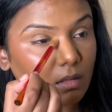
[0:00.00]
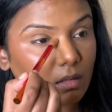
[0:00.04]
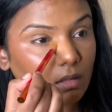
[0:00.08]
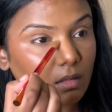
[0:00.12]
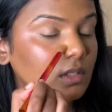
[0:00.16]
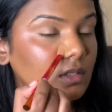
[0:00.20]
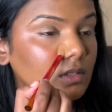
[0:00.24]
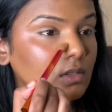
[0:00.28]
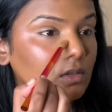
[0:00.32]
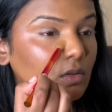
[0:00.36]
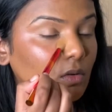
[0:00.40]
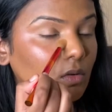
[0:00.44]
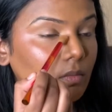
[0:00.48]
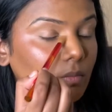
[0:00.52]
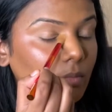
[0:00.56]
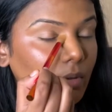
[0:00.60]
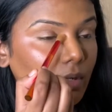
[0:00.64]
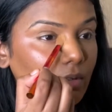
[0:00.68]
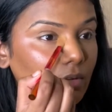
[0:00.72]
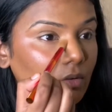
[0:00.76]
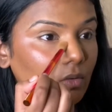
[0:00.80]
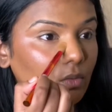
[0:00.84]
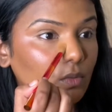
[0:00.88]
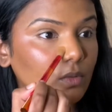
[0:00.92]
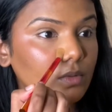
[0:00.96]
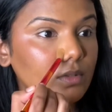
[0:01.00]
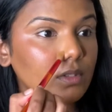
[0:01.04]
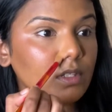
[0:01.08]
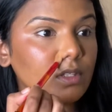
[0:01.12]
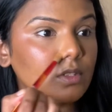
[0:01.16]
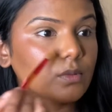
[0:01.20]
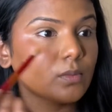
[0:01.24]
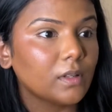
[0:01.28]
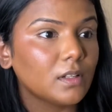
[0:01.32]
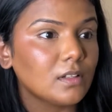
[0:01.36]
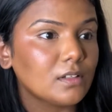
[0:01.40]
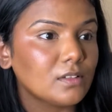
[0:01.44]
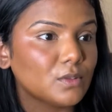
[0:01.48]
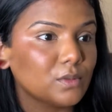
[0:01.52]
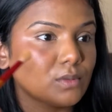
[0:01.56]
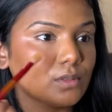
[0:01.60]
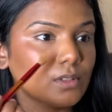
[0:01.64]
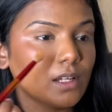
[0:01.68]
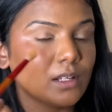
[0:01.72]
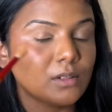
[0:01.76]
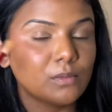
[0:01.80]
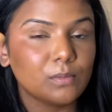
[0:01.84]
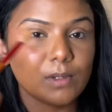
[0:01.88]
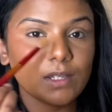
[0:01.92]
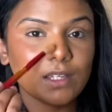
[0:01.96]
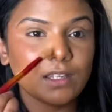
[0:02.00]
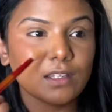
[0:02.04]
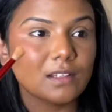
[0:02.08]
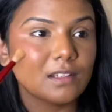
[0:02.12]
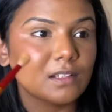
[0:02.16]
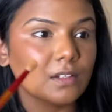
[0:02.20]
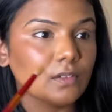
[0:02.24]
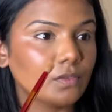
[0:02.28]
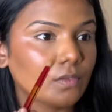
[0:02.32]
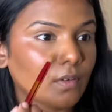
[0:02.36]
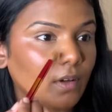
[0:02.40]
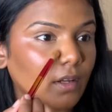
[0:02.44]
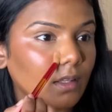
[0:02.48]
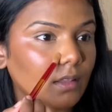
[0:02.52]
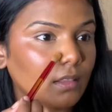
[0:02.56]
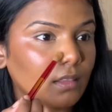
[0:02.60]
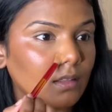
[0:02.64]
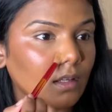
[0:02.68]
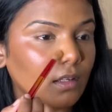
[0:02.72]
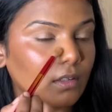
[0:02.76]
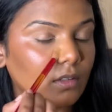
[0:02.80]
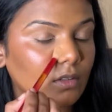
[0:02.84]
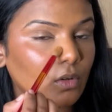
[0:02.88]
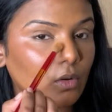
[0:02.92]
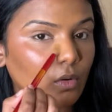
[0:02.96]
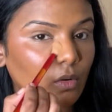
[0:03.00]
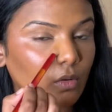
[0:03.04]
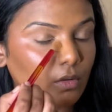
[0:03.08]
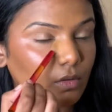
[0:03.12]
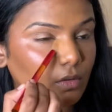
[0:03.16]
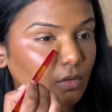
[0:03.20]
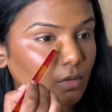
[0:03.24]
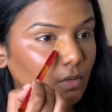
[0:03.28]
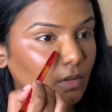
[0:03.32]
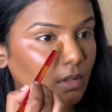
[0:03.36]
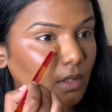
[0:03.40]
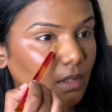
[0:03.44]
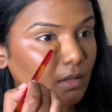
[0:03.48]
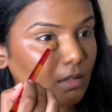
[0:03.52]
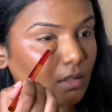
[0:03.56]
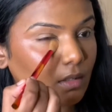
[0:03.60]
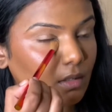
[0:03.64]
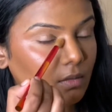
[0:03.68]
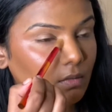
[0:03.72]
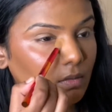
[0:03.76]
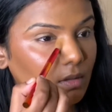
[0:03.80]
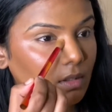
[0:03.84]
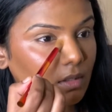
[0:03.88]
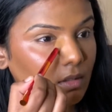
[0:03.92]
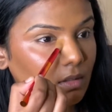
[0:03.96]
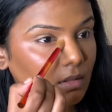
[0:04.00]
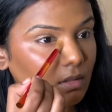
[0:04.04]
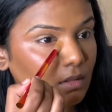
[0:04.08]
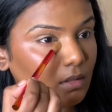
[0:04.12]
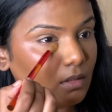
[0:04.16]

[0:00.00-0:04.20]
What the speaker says: just on my nose as well, so that we can define that contouring that we did.